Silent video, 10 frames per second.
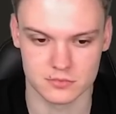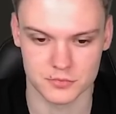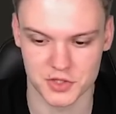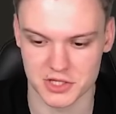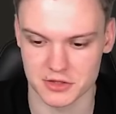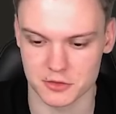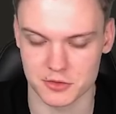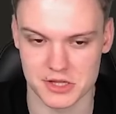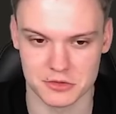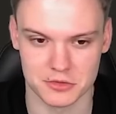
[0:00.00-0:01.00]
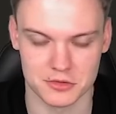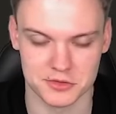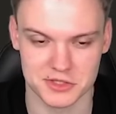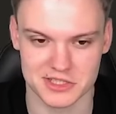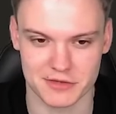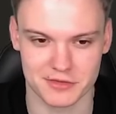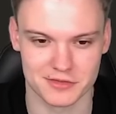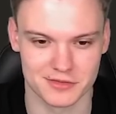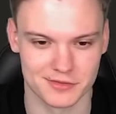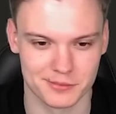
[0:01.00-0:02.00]
Bring the queen to
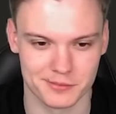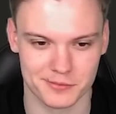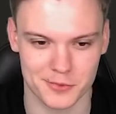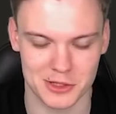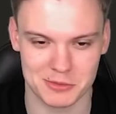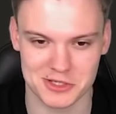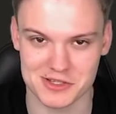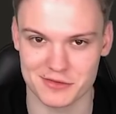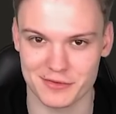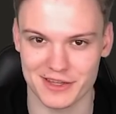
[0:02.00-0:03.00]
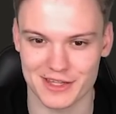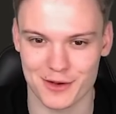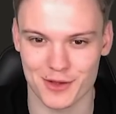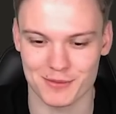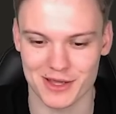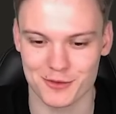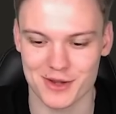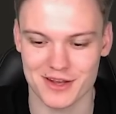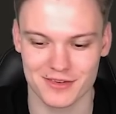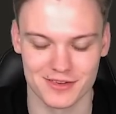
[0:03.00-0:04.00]
g7, pretty much just fianchettoing my
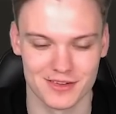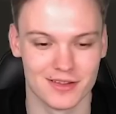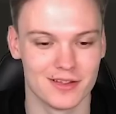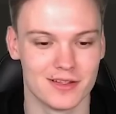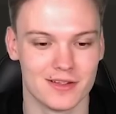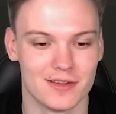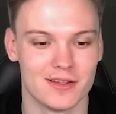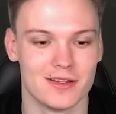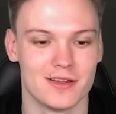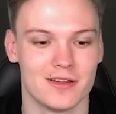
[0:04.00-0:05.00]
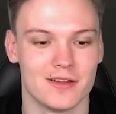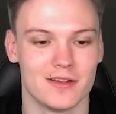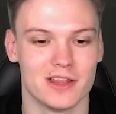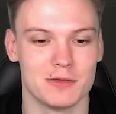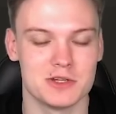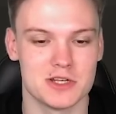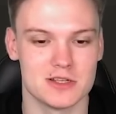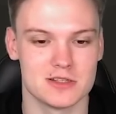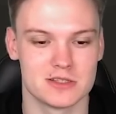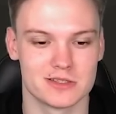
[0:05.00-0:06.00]
queen, which
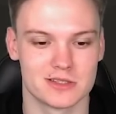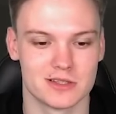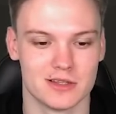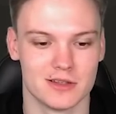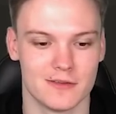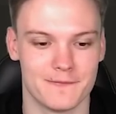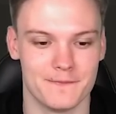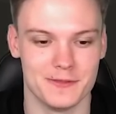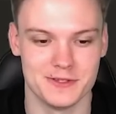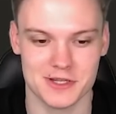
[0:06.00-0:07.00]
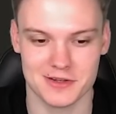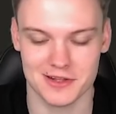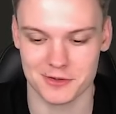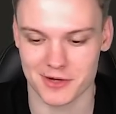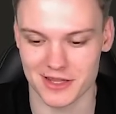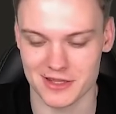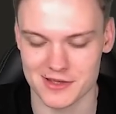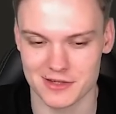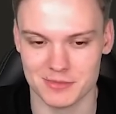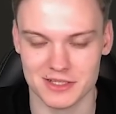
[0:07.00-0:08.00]
is generally not
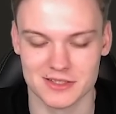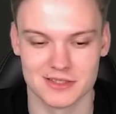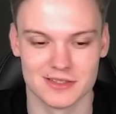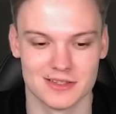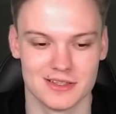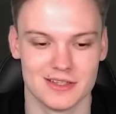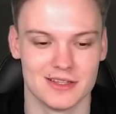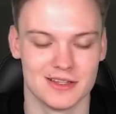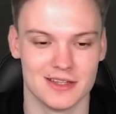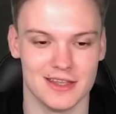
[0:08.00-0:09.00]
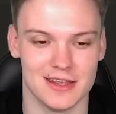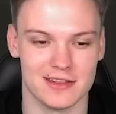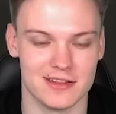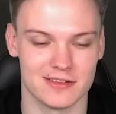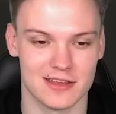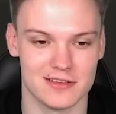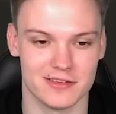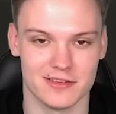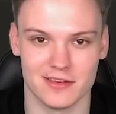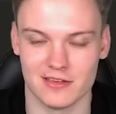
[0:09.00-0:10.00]
ideal, but in this case
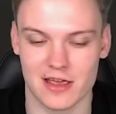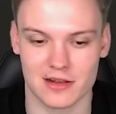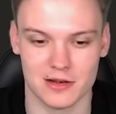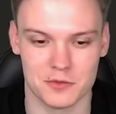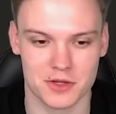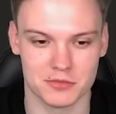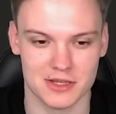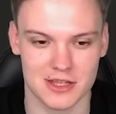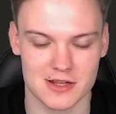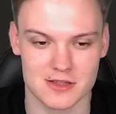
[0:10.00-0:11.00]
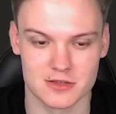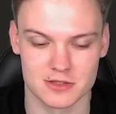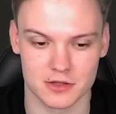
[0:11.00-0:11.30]
it's exactly what we needed.